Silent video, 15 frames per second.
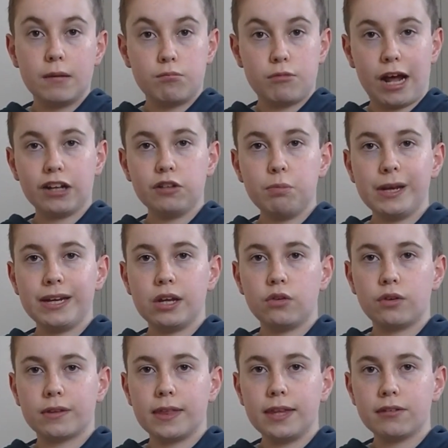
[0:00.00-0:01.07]
Dad's been
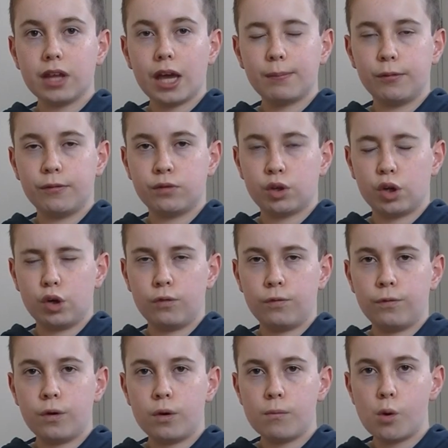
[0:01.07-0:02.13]
using this type of stove
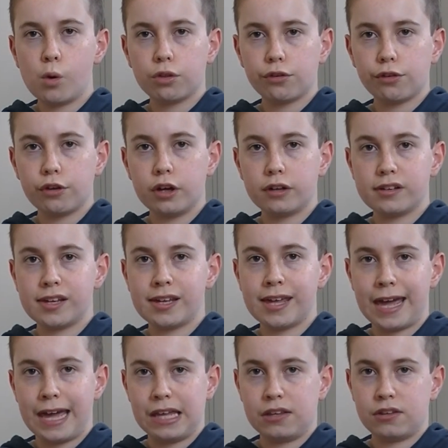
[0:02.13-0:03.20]
for more than 30
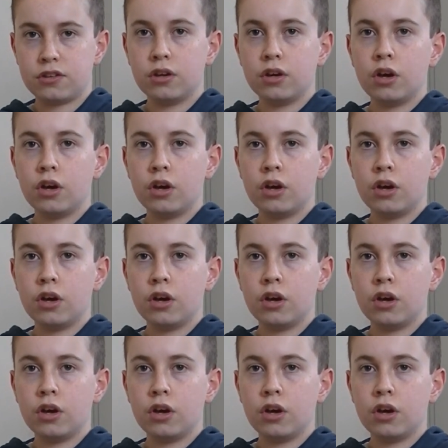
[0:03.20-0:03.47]
years,